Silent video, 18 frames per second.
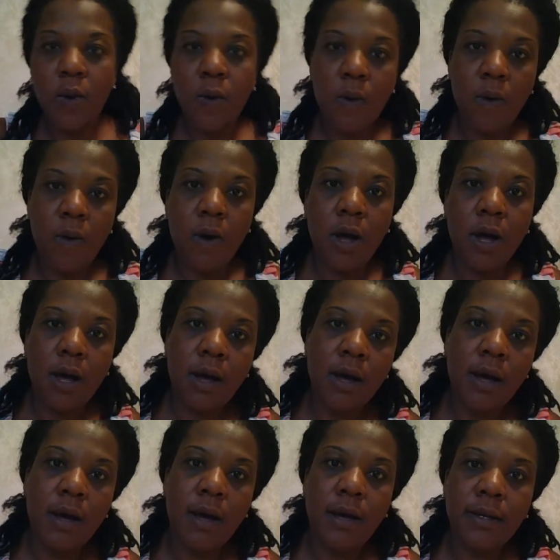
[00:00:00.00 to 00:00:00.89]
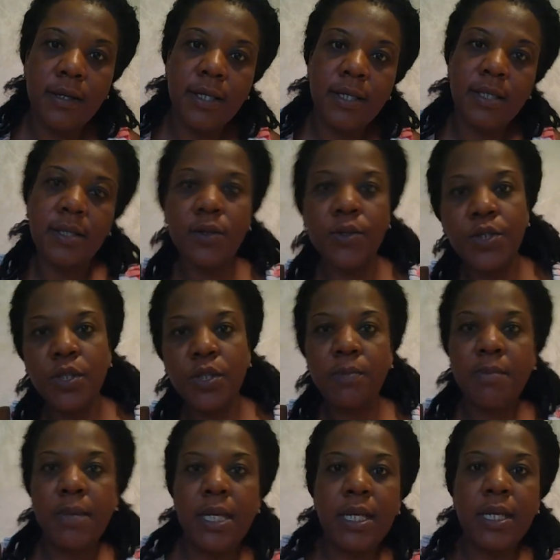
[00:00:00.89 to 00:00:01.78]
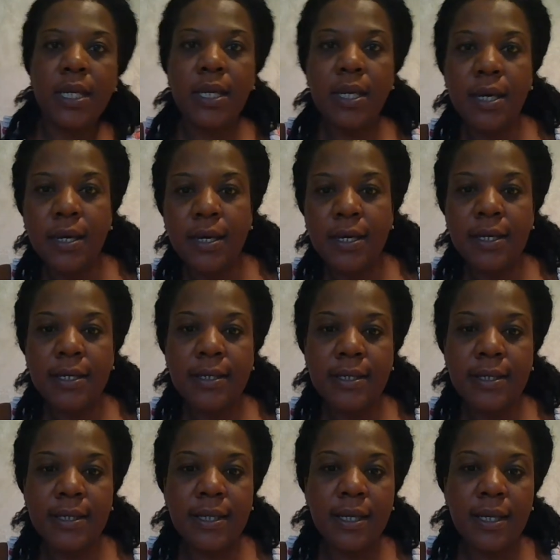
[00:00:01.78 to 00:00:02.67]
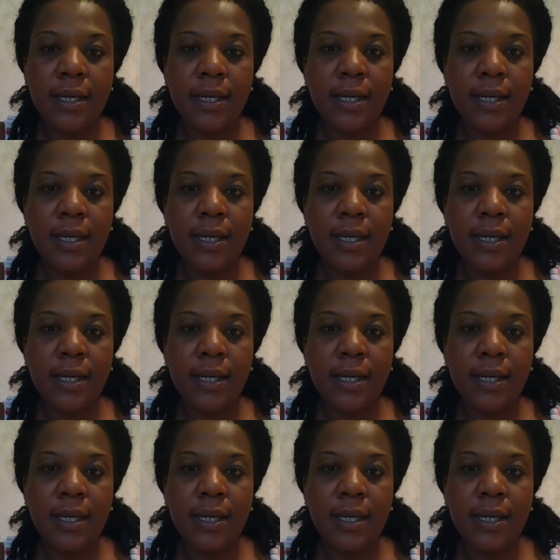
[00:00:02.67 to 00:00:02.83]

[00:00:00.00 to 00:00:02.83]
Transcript: on the social medias.